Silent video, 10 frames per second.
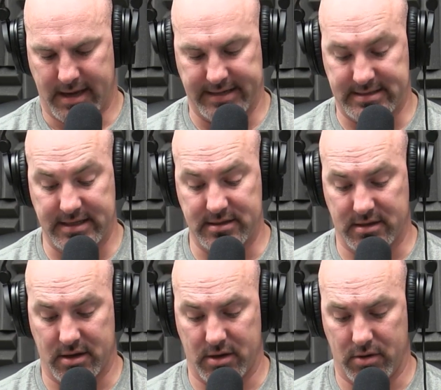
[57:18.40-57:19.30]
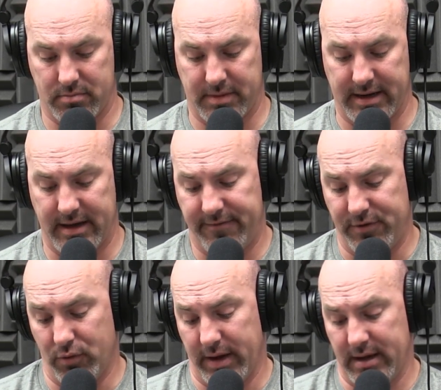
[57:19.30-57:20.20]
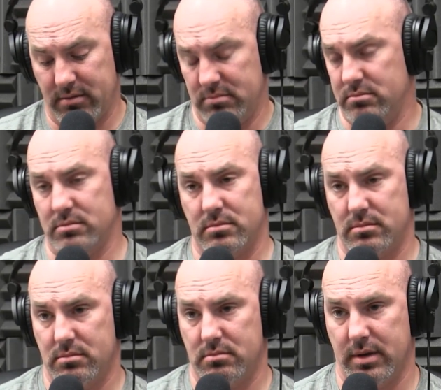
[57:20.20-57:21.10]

I didn't go. My so, nephew went. Yeah.